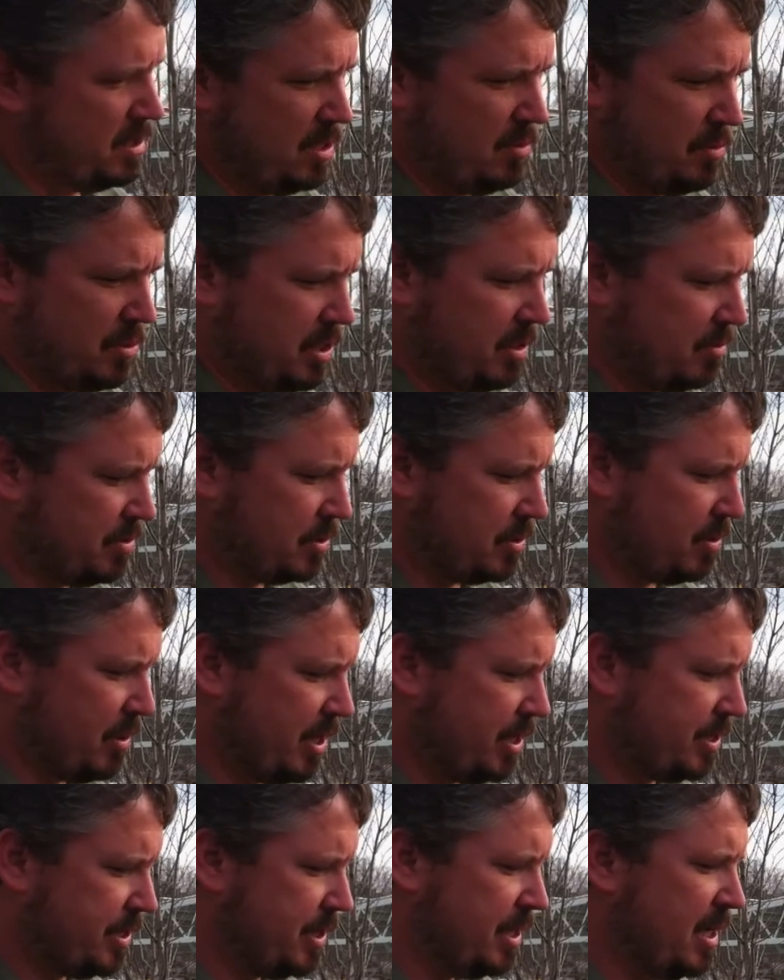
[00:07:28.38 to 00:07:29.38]
It was
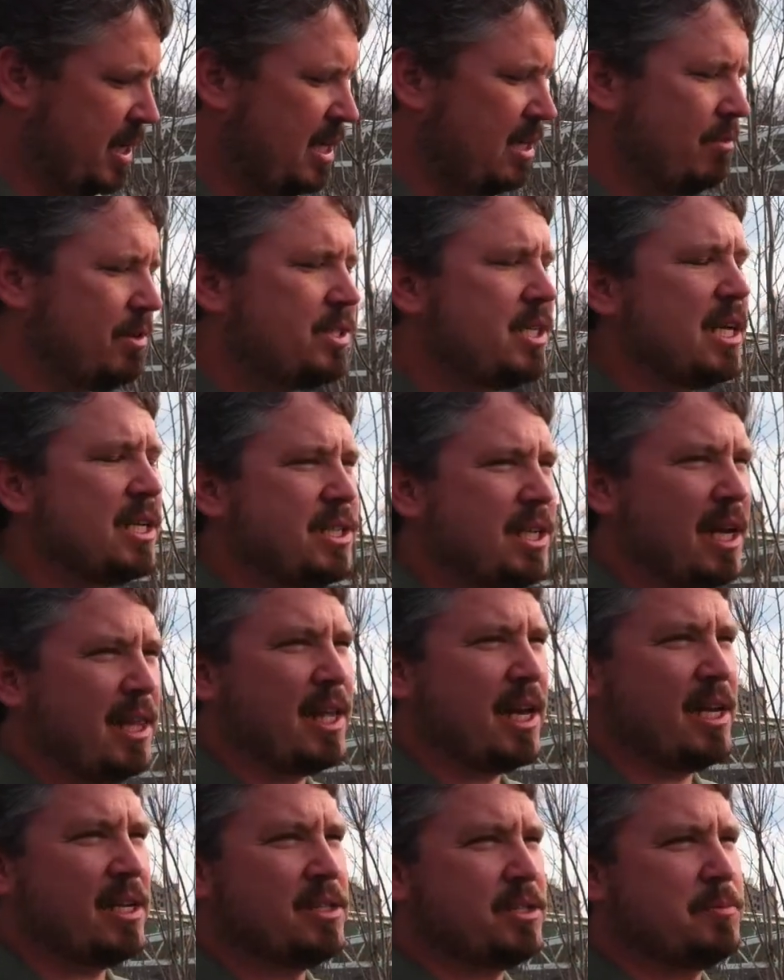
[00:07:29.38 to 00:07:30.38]
crazy. The reason I say
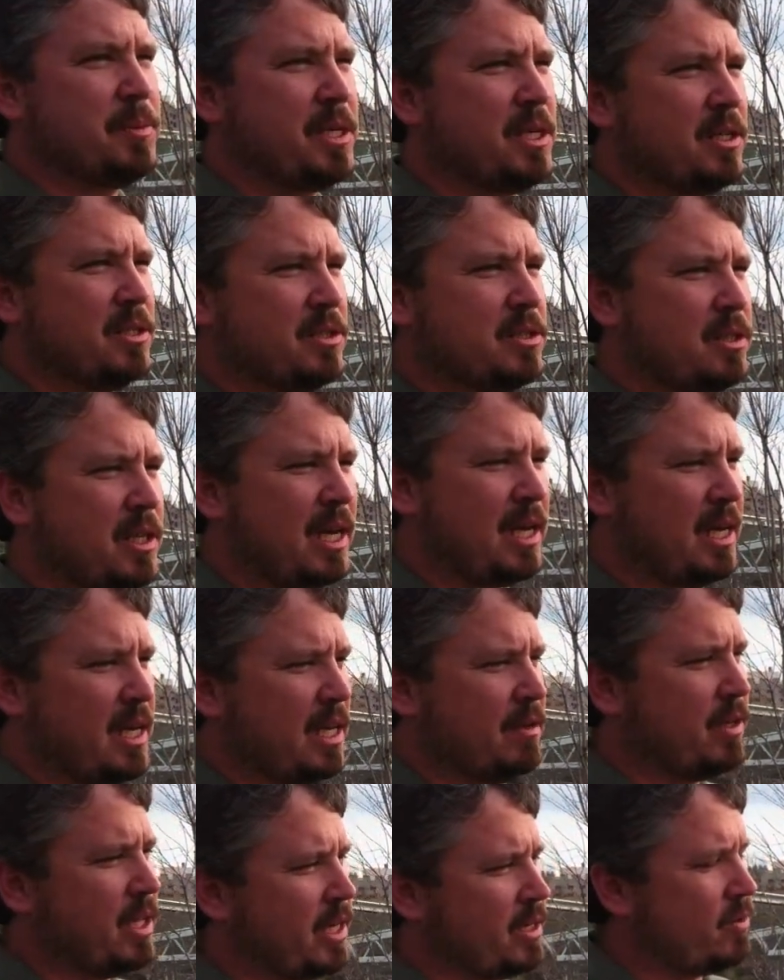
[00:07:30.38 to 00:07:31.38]
that is because I got
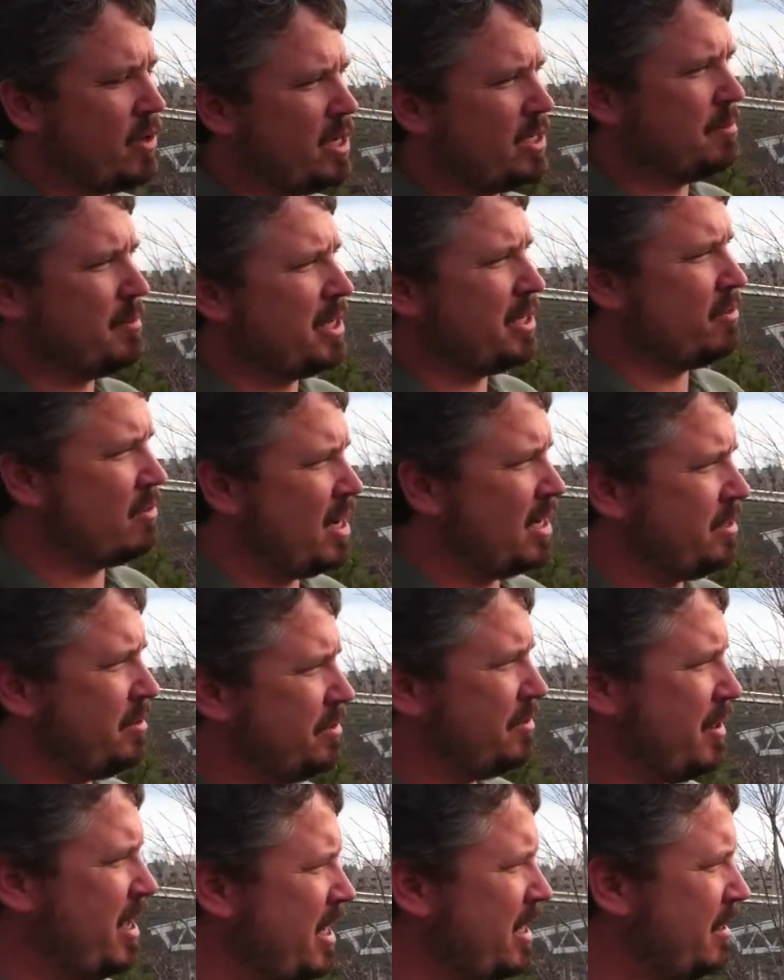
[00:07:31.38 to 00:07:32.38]
to give a lot of credit to my director,
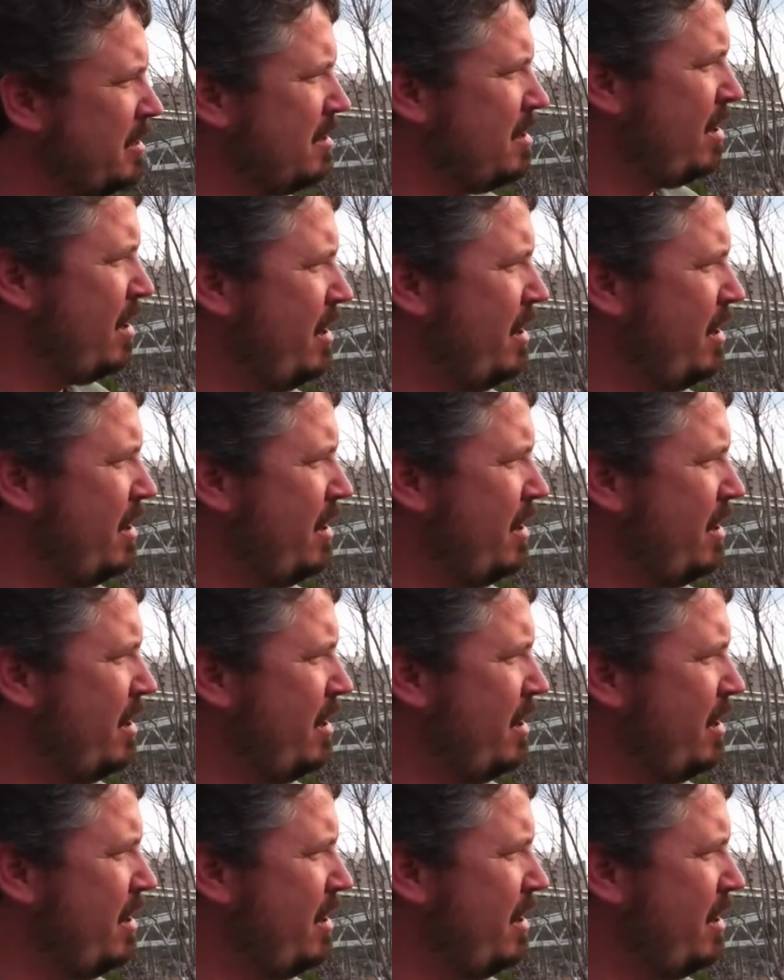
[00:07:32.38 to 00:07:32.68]
Thane.